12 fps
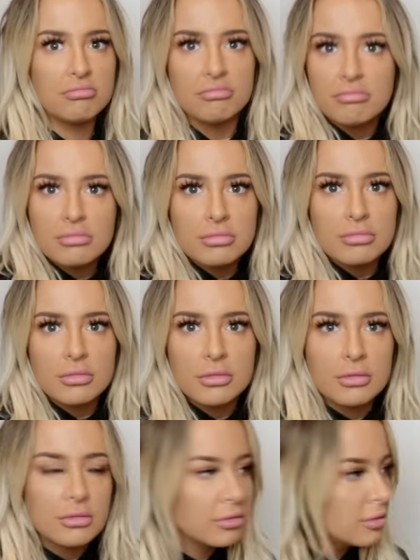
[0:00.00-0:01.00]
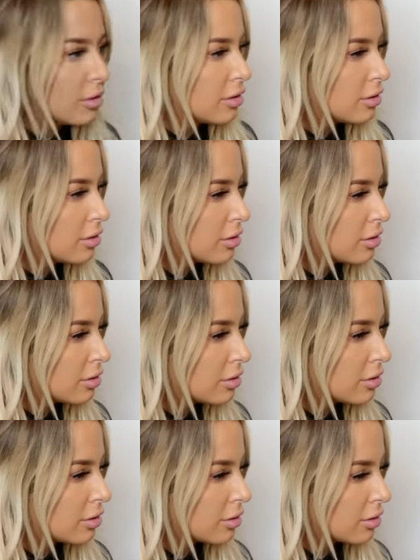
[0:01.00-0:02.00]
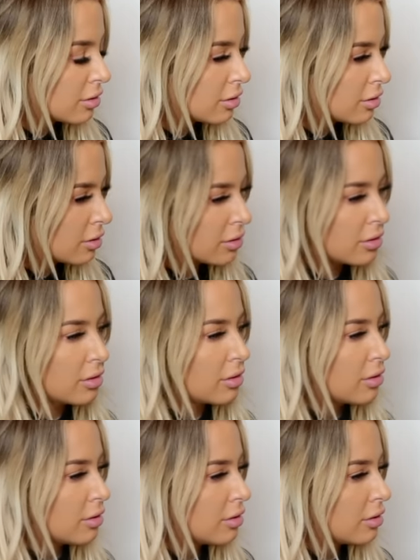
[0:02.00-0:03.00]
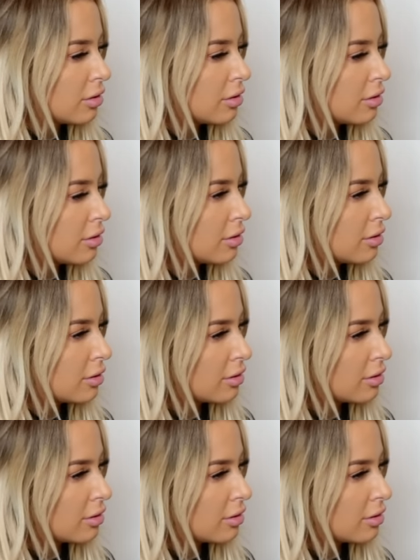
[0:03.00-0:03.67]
(not speaking)